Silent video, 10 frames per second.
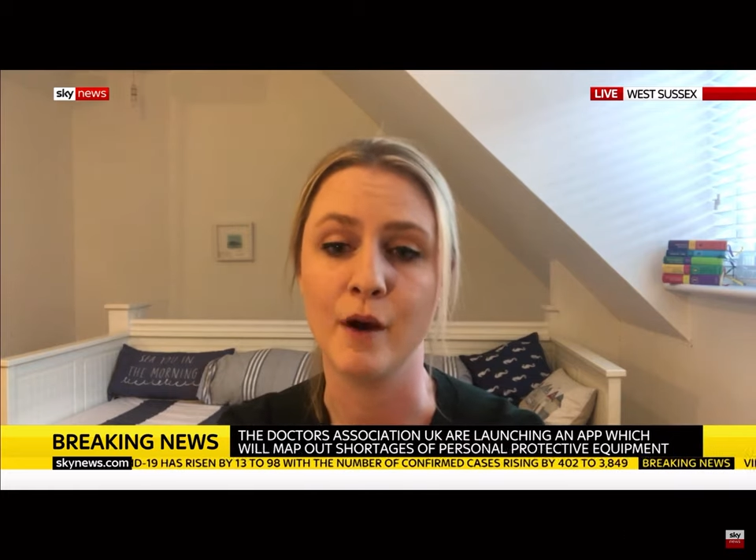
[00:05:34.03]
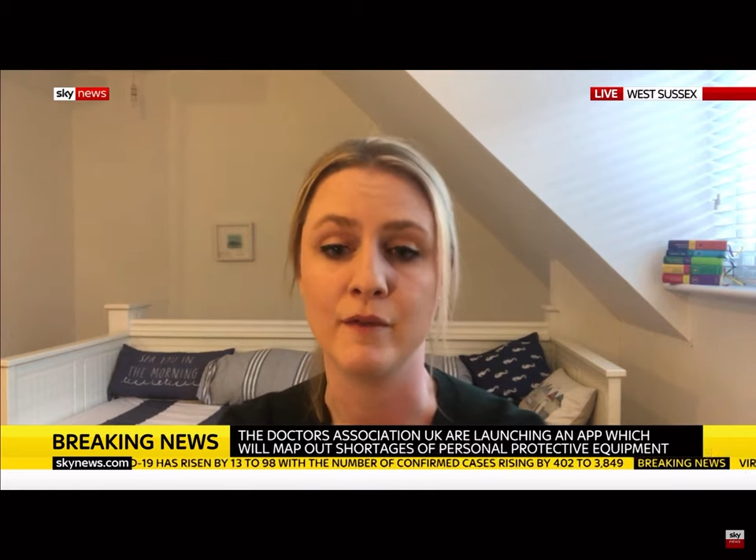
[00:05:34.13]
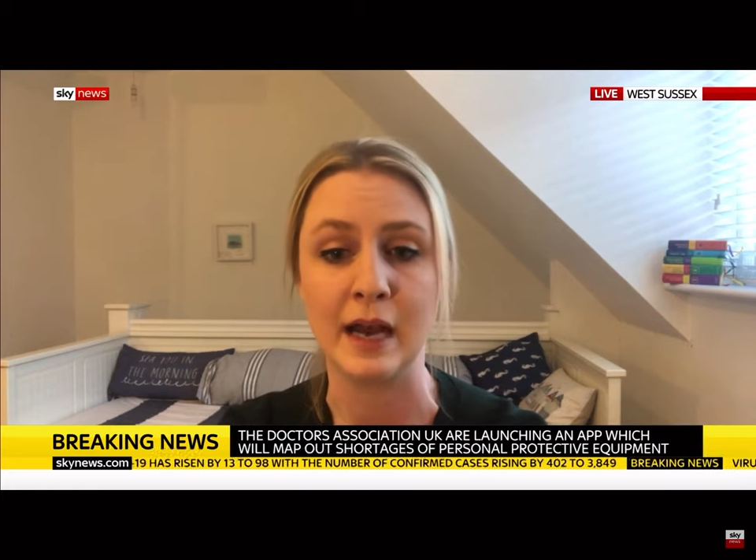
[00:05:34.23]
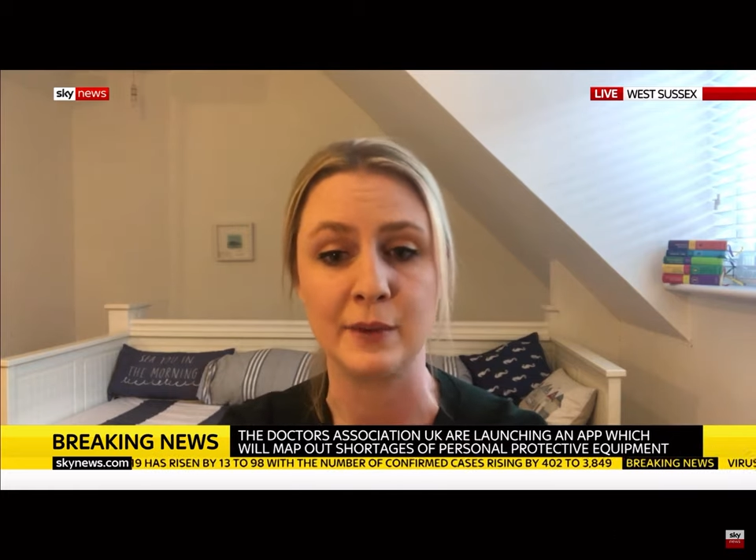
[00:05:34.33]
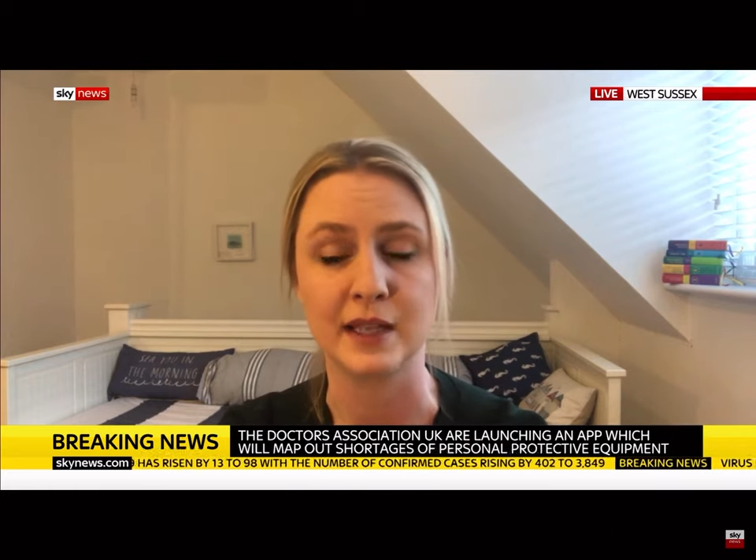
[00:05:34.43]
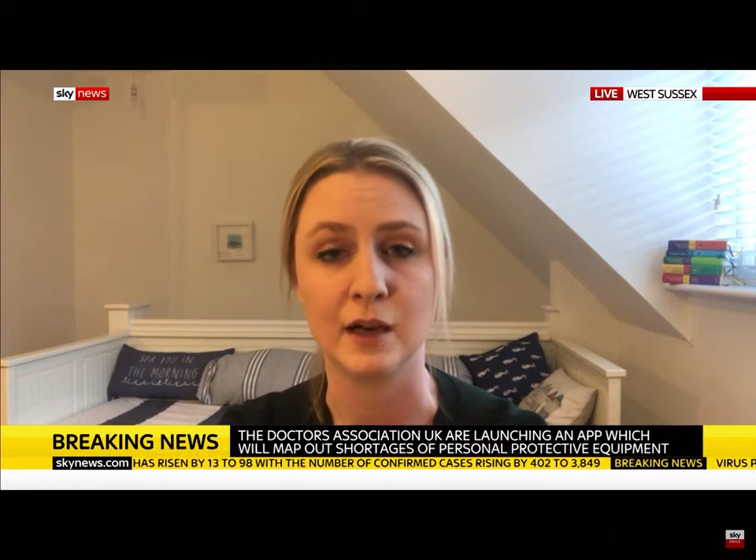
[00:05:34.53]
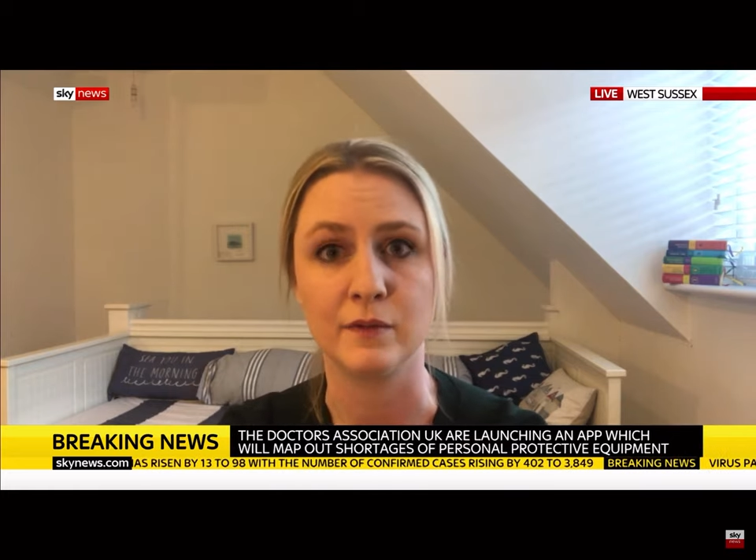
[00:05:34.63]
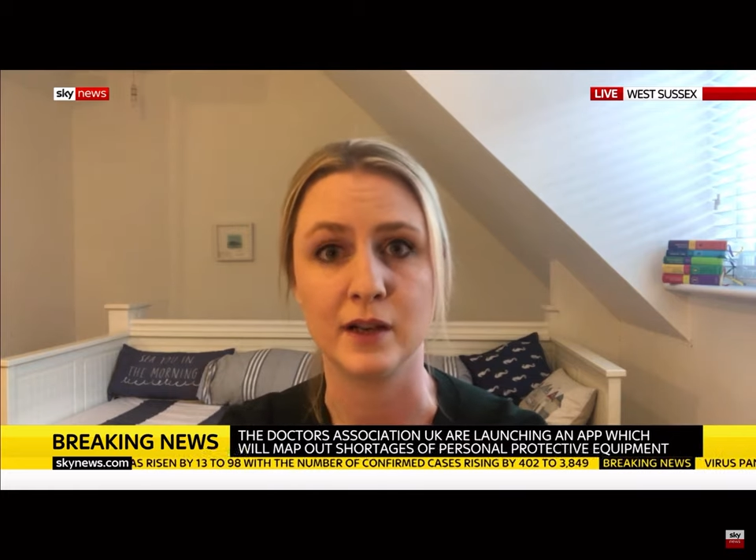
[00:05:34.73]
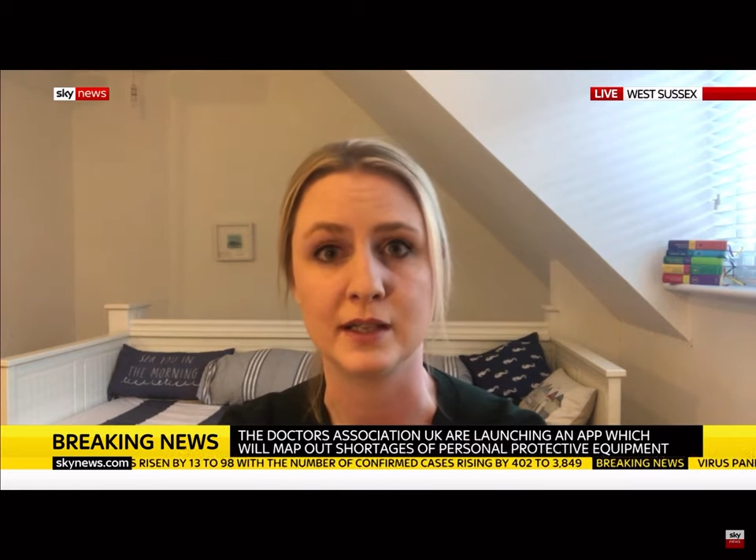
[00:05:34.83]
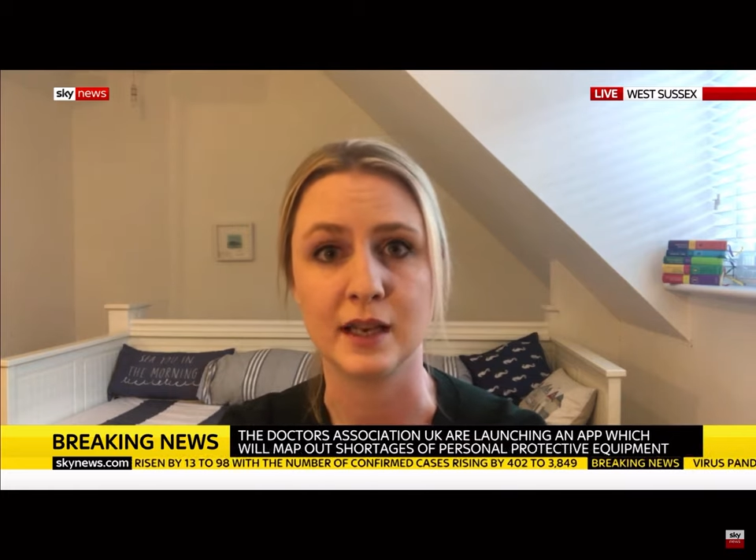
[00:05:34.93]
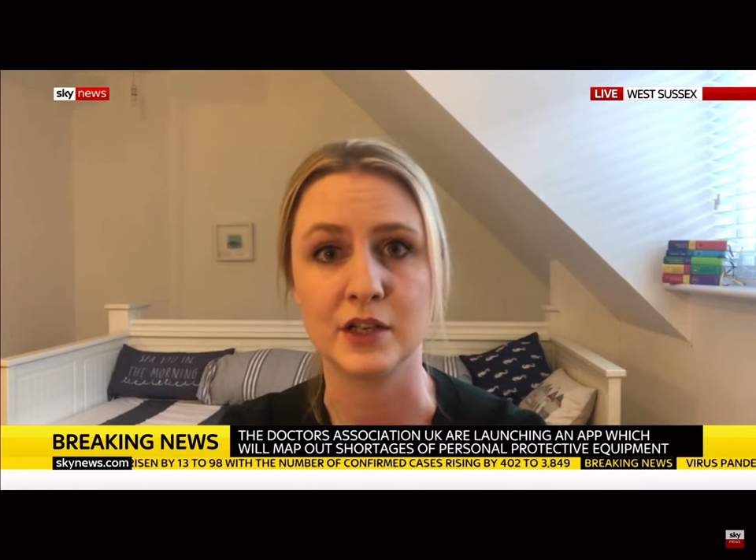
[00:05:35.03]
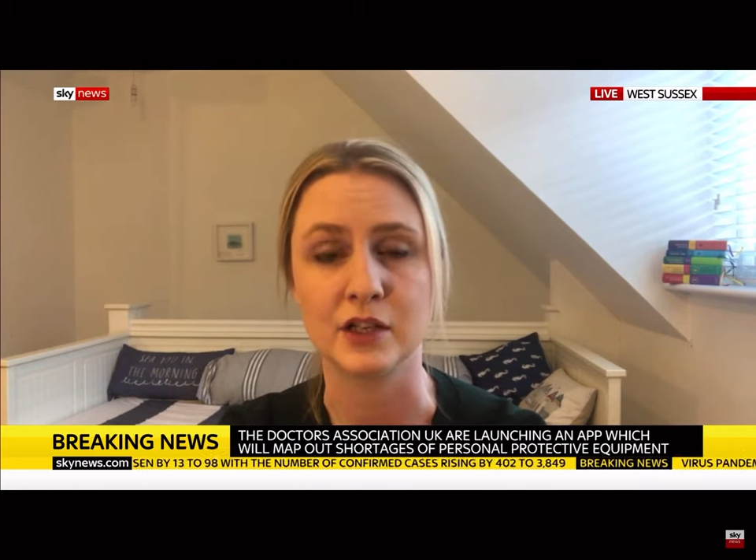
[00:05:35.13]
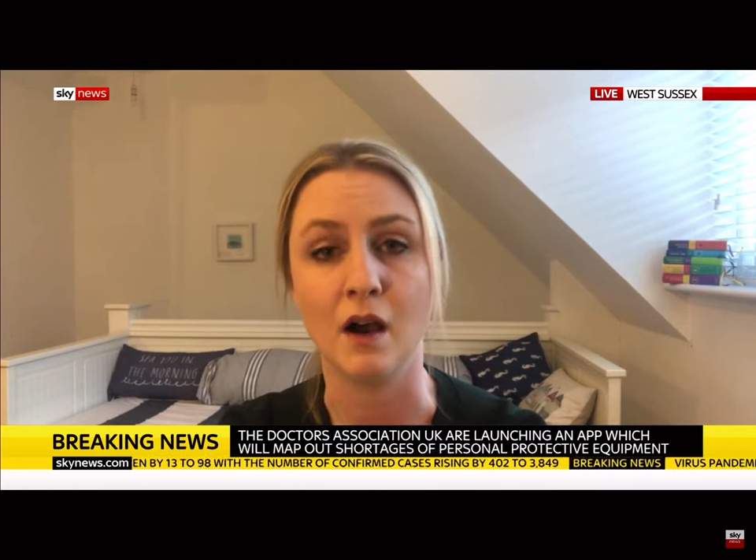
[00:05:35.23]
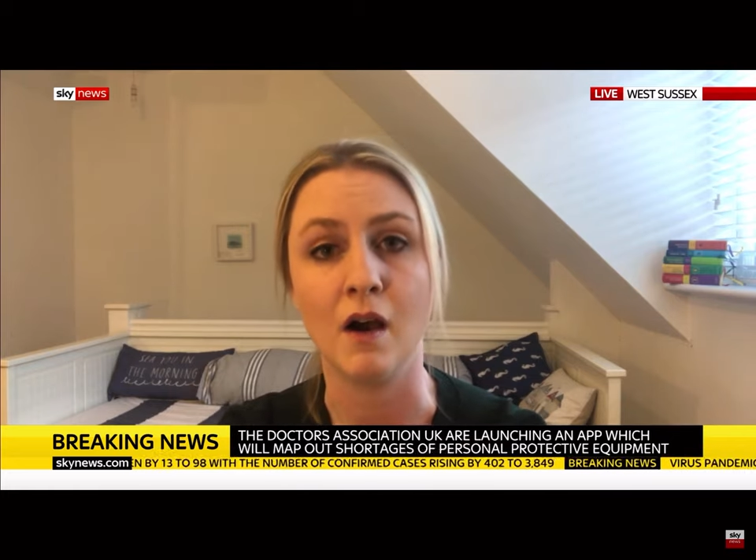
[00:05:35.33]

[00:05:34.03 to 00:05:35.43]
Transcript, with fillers: of our self isolation,